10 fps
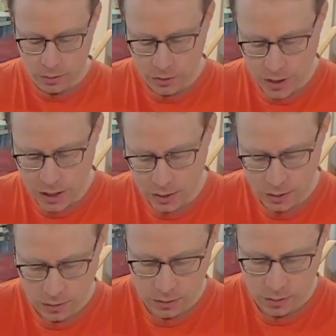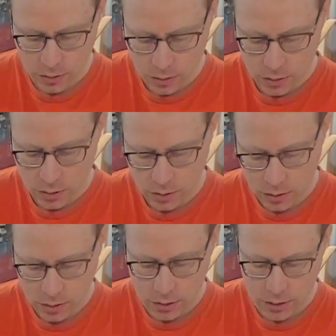Check
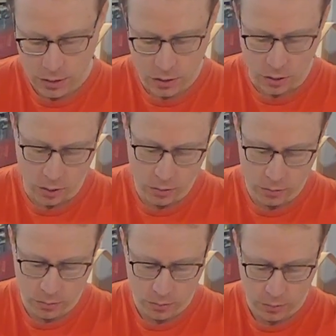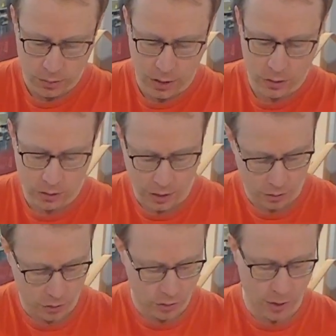it so that you take
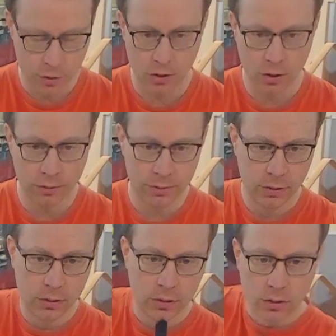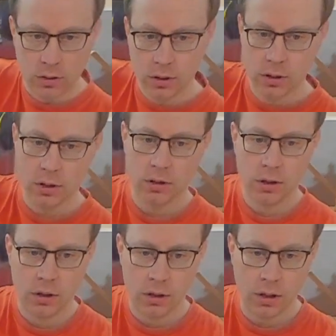the straps off
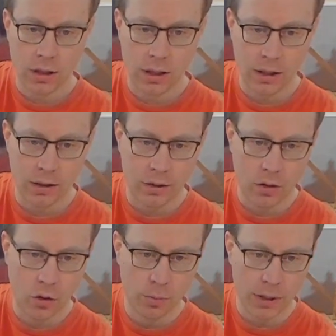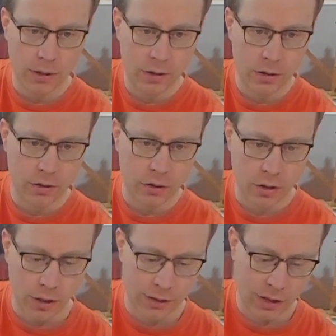and open
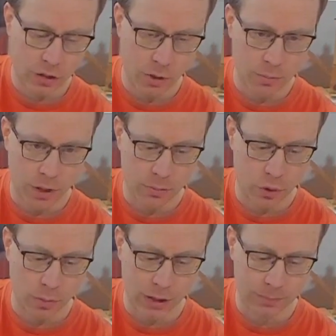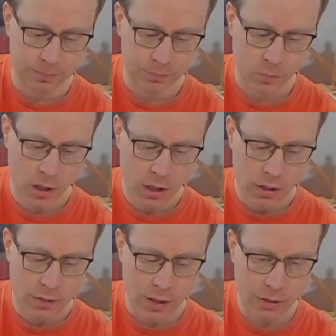the attachment part properly.
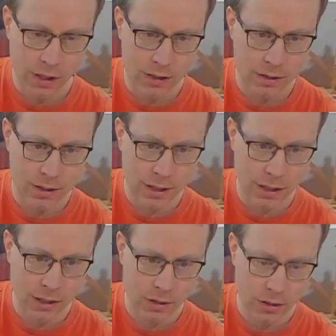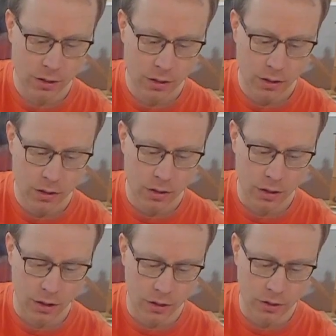Then you can see
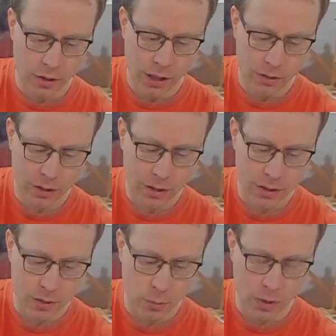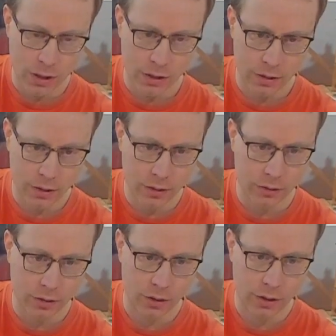the areas where
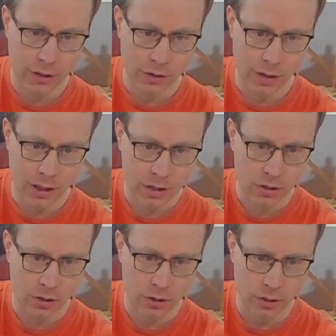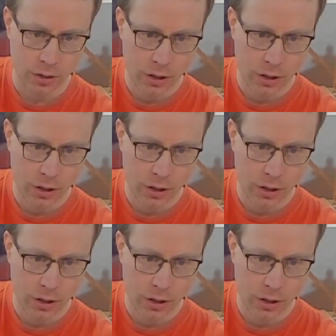the leather has gone